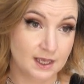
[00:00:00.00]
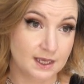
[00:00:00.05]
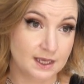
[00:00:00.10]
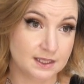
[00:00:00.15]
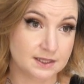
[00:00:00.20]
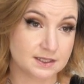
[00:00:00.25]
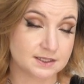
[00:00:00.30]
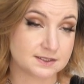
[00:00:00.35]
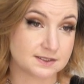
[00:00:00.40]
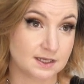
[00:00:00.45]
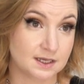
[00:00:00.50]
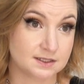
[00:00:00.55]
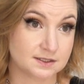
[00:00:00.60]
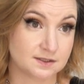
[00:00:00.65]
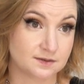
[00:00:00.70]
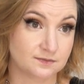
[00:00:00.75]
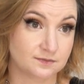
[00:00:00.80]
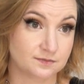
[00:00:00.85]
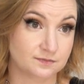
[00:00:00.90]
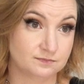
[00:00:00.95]
in the sense
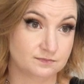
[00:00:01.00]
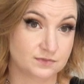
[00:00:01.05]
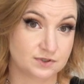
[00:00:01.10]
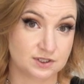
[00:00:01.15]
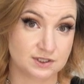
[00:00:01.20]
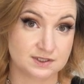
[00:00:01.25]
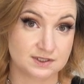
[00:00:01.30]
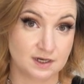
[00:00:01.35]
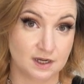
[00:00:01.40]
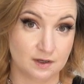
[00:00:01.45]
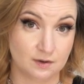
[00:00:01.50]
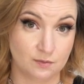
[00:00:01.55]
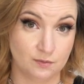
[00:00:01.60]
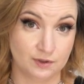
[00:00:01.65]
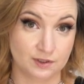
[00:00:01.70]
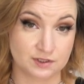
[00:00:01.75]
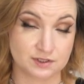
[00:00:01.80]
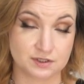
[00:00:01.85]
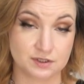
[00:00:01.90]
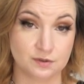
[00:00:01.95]
of she's not
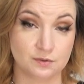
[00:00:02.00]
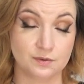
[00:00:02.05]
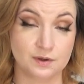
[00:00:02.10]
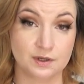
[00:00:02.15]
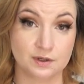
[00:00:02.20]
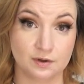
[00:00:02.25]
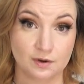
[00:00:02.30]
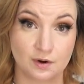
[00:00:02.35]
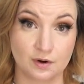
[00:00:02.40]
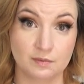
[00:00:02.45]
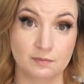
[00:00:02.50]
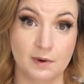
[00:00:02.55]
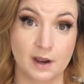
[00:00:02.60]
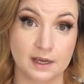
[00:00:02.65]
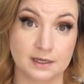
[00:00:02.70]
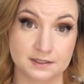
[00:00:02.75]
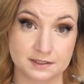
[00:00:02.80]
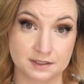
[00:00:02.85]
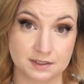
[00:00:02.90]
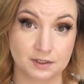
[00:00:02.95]
going to in her
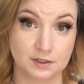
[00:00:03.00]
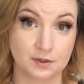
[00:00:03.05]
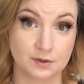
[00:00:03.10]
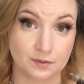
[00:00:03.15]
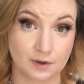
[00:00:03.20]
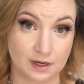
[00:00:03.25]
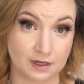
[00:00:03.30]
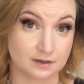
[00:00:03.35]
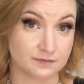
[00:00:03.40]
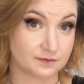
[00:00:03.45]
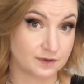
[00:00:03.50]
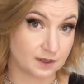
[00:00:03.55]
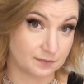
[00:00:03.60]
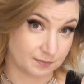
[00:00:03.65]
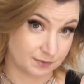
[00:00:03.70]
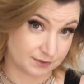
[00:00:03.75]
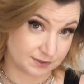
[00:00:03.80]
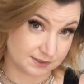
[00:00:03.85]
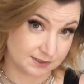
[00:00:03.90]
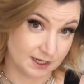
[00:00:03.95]
mind, you know, kind of
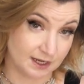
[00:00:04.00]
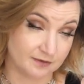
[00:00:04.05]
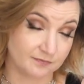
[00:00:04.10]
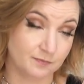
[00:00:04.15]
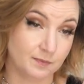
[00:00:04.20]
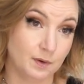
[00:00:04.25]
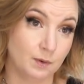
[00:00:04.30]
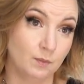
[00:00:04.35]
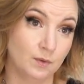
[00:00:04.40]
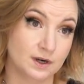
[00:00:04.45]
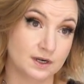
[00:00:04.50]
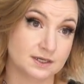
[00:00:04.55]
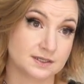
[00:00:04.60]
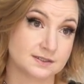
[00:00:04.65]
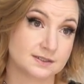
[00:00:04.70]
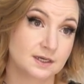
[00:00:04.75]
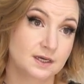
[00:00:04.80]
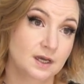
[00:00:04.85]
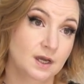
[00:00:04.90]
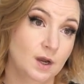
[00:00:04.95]
keep her safe. But what
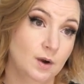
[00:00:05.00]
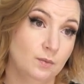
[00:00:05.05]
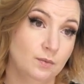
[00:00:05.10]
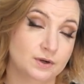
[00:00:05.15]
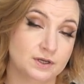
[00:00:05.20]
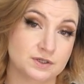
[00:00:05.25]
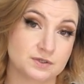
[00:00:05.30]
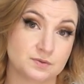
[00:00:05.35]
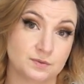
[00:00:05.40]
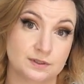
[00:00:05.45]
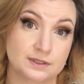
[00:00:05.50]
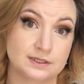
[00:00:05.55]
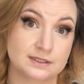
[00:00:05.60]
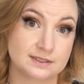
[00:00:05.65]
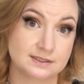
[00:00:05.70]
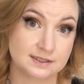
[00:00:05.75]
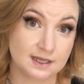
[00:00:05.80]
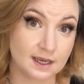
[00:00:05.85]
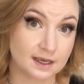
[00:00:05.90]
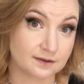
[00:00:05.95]
is what is really
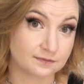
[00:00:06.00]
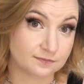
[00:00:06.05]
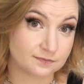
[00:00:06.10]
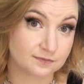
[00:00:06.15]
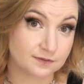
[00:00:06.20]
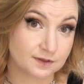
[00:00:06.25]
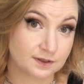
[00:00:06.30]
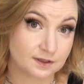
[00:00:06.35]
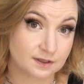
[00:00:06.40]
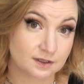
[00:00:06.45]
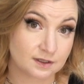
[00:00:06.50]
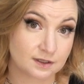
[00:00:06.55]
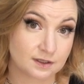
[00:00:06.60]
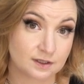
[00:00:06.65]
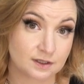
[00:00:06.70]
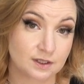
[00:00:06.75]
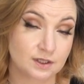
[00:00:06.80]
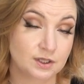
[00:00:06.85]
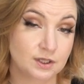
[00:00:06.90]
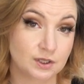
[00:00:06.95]
safe?
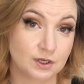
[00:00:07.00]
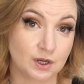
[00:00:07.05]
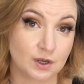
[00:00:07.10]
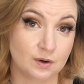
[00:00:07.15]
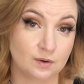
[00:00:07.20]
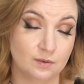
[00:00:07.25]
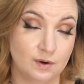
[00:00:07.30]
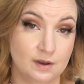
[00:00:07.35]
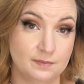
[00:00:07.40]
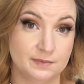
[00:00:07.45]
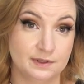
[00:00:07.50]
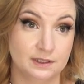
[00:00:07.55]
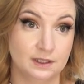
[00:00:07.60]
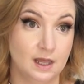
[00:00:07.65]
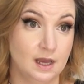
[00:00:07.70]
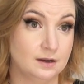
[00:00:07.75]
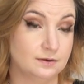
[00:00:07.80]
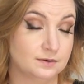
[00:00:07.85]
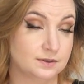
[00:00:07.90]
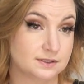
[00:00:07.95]
You know, I mean
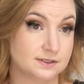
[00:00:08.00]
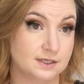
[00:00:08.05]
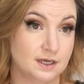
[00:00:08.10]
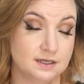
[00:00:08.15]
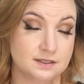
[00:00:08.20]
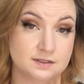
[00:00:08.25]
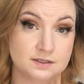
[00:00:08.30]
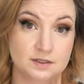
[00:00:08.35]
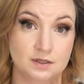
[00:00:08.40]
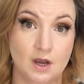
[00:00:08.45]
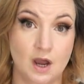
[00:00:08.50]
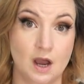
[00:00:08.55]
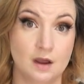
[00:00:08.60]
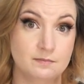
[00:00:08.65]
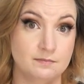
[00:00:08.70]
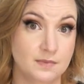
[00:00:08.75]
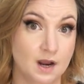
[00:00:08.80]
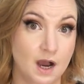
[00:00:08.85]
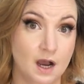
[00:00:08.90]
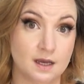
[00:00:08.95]
Lyra says, you know,
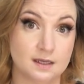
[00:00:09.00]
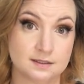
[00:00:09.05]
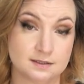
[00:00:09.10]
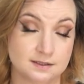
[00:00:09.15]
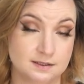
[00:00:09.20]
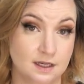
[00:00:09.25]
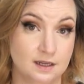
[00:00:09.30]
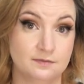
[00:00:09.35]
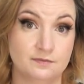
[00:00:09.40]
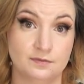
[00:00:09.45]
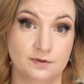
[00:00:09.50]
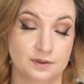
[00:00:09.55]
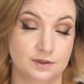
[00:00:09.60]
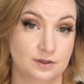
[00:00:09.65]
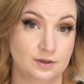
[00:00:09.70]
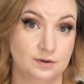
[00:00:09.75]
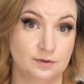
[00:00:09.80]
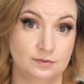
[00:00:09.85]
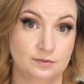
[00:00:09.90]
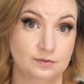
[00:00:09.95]
I'm not safe with
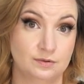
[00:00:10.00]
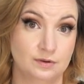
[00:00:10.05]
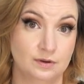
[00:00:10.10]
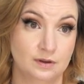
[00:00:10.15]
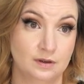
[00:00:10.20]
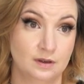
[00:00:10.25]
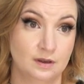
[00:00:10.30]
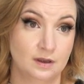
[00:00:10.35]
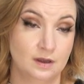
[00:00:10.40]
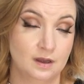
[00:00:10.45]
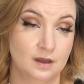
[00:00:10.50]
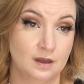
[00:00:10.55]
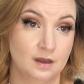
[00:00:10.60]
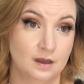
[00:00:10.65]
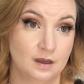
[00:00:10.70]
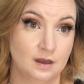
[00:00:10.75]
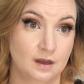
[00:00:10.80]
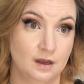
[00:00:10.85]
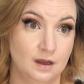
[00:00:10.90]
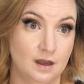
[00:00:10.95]
you.
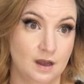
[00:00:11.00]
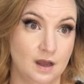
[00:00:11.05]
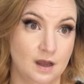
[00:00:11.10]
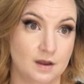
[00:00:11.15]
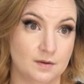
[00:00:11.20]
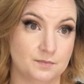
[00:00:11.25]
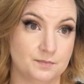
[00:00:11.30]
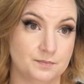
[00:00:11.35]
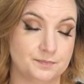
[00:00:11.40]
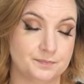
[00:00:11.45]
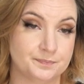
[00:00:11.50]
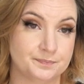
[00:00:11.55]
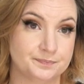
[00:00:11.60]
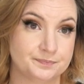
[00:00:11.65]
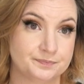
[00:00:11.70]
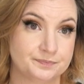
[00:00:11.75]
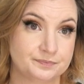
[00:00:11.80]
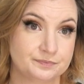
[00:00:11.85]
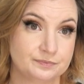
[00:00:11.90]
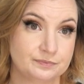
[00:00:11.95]
Um
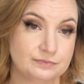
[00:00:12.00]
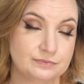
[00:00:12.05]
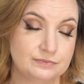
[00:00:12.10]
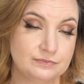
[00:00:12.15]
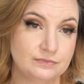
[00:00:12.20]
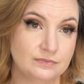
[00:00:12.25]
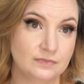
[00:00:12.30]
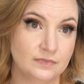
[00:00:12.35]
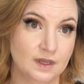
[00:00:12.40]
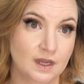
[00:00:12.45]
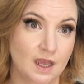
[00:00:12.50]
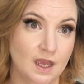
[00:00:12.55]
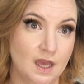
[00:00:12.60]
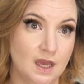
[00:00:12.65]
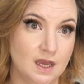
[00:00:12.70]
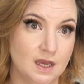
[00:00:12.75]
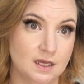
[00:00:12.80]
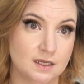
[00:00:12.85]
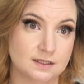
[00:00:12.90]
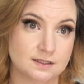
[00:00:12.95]

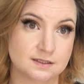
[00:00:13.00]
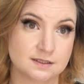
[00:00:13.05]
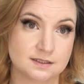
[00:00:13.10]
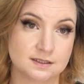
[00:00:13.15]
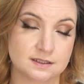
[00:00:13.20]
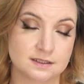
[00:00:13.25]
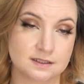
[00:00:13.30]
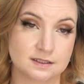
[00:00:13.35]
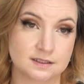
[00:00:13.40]
and